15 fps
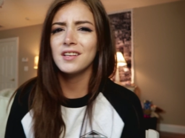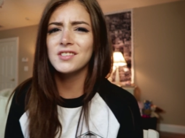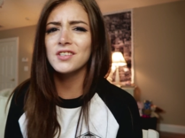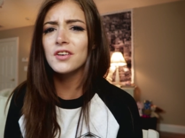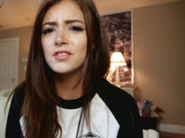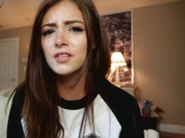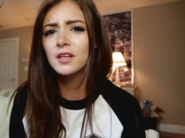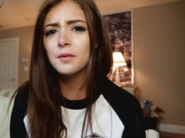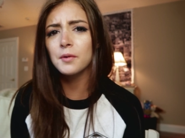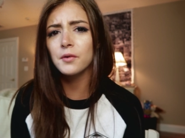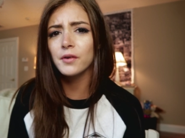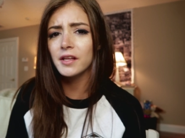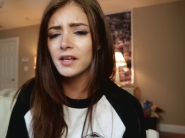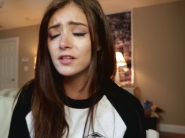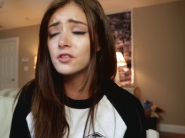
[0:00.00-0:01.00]
This is also gonna be
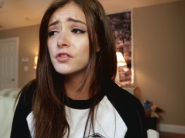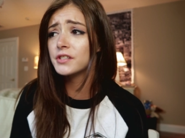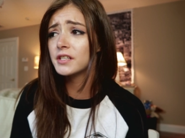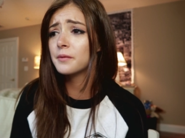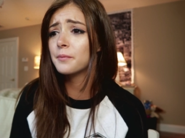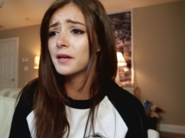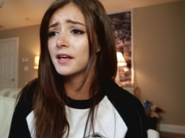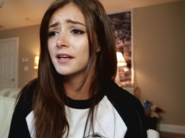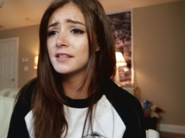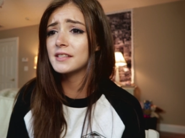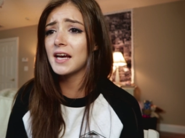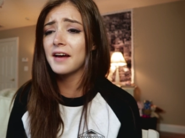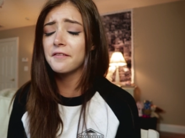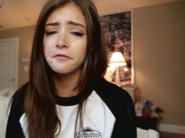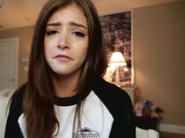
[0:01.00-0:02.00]
really interesting because
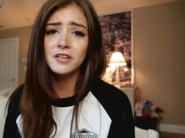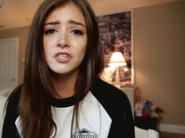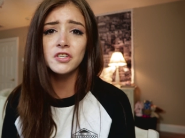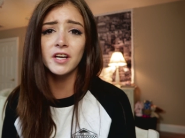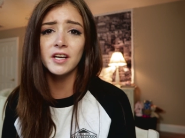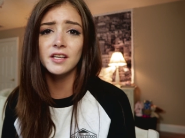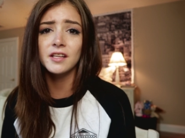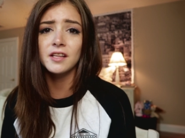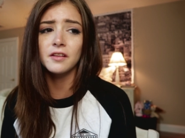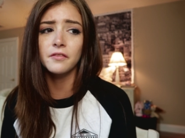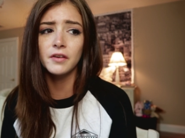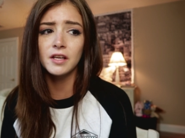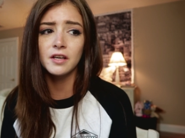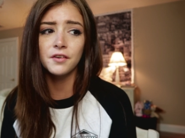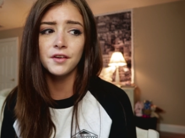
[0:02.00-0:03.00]
I haven't finished editing the
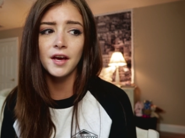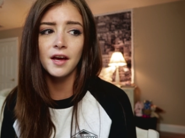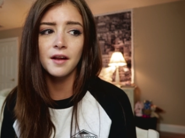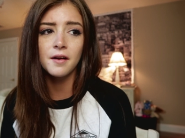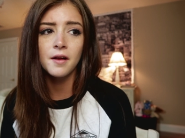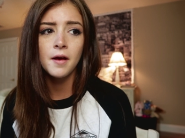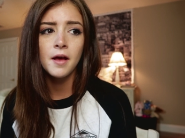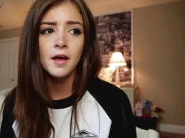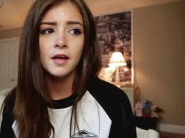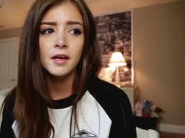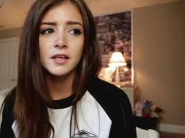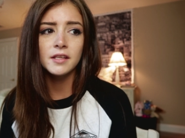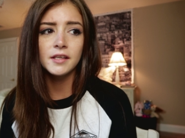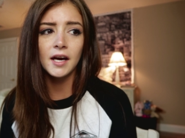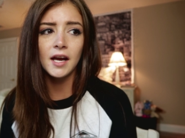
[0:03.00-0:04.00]
video yet,
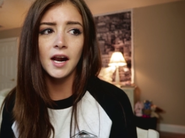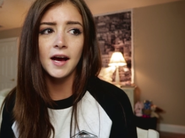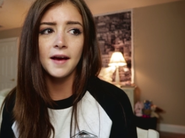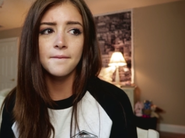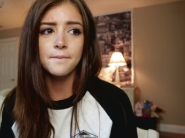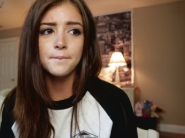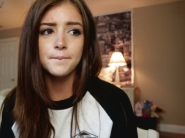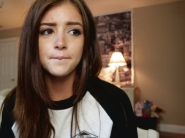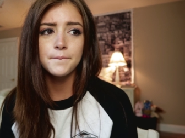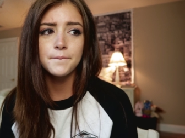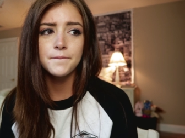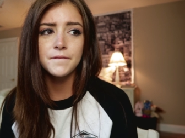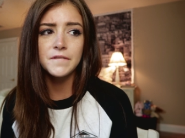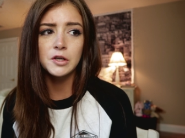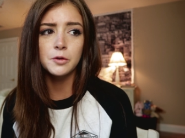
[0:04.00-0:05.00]
yet I'm
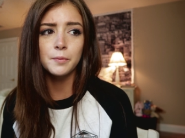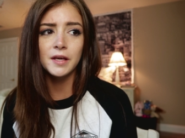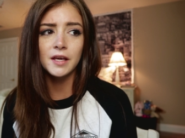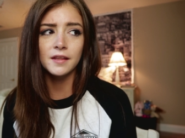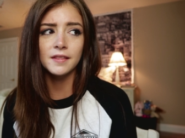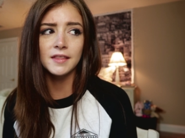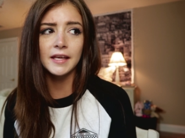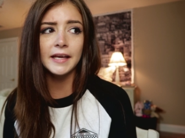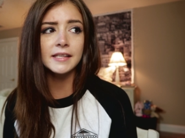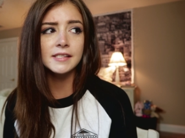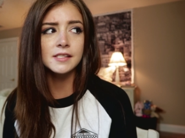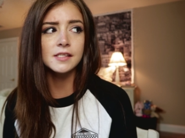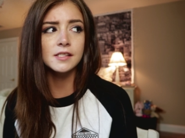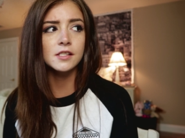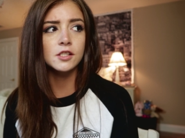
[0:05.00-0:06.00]
filming
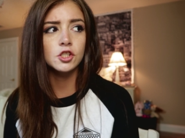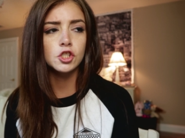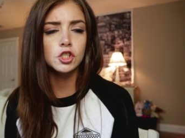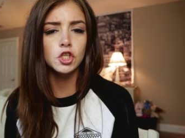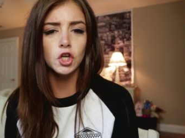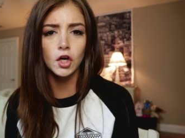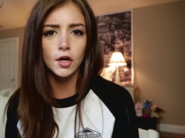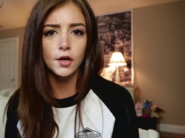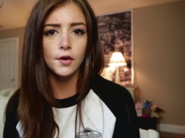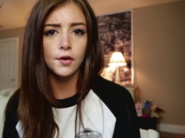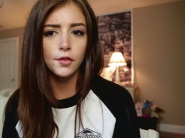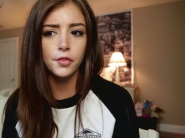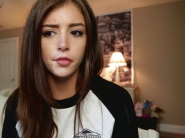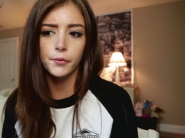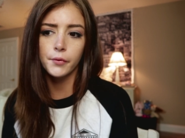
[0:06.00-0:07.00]
this
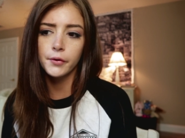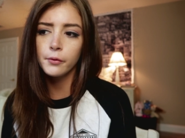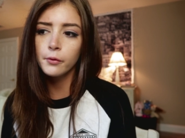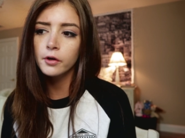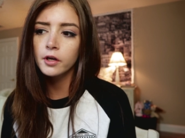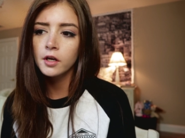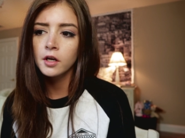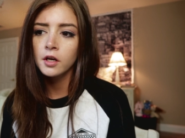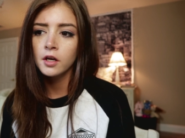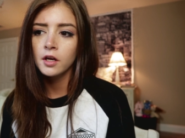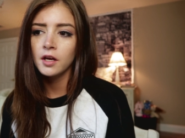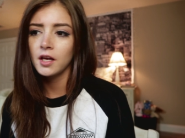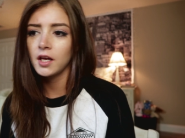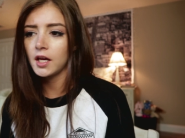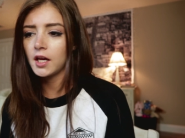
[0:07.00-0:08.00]
talk through
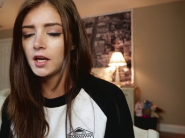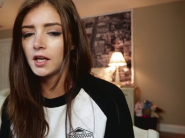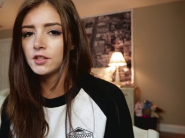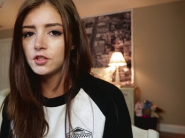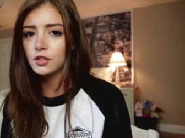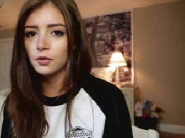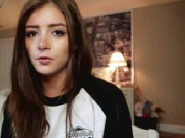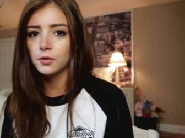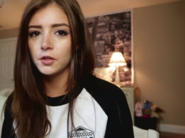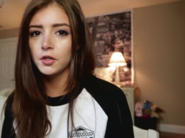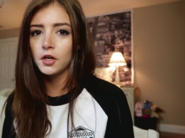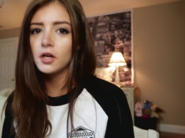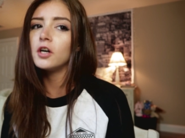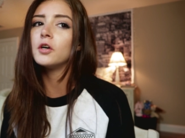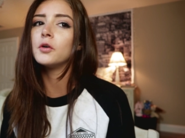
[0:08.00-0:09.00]
and I don't
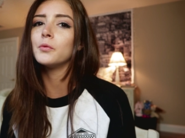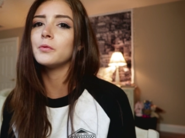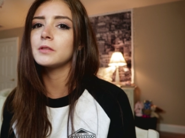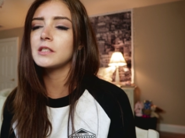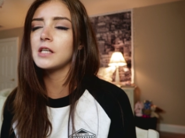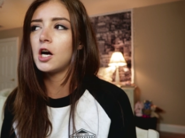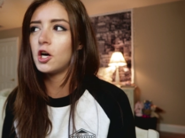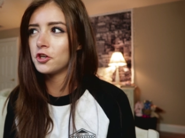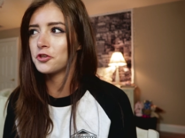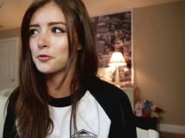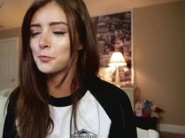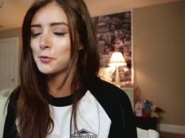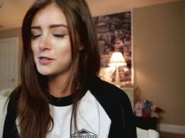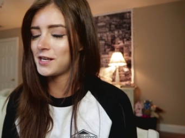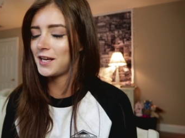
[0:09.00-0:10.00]
know what's
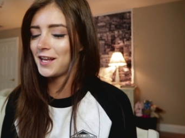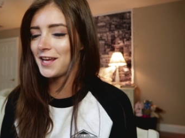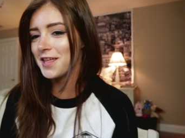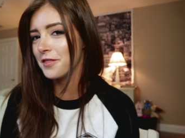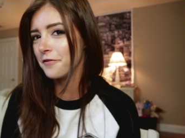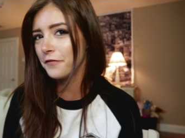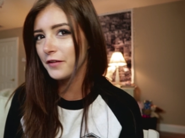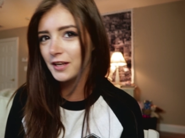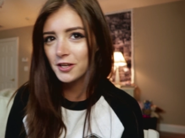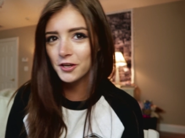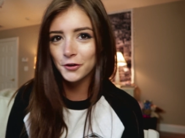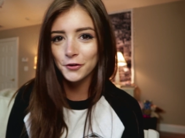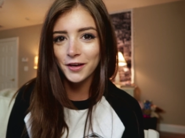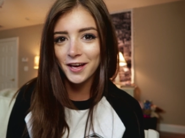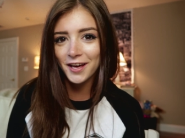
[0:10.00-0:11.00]
100% in the
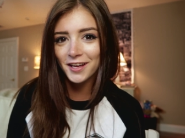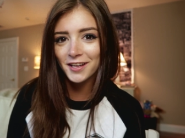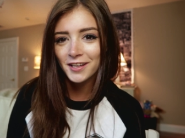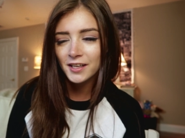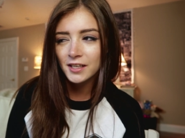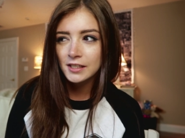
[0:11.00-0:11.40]
video yet.